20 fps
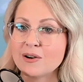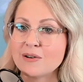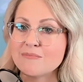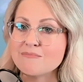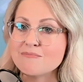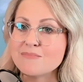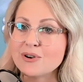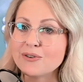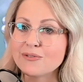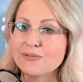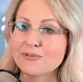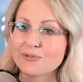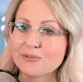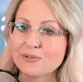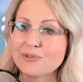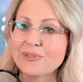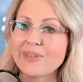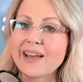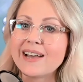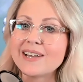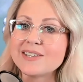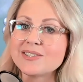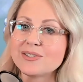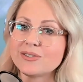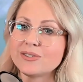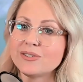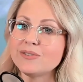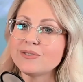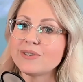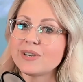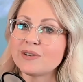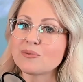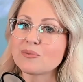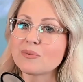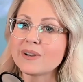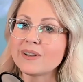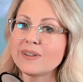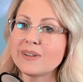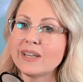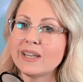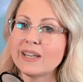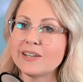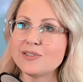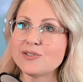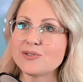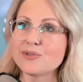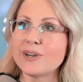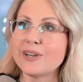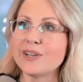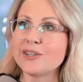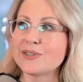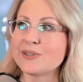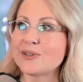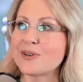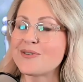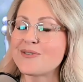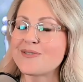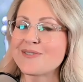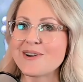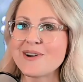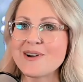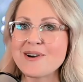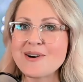move through that so you can really enjoy your own